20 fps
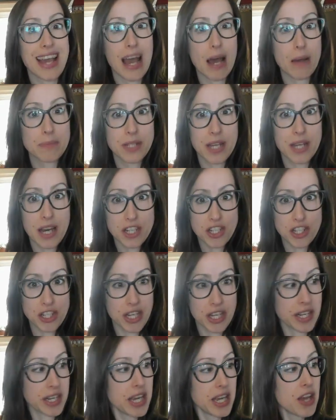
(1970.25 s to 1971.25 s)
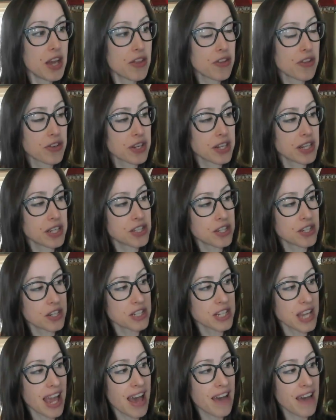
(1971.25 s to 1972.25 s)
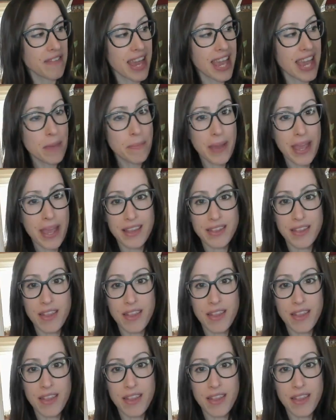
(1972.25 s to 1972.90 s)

abduction, they're going to start to have apan.